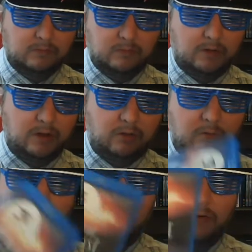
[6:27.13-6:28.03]
The next
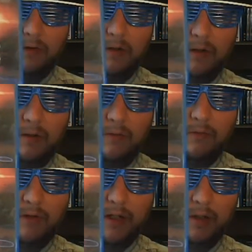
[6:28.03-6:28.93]
one is uh,
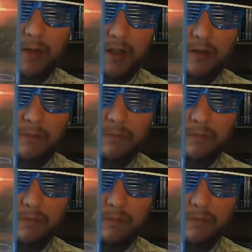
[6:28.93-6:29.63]
Fly Away Home.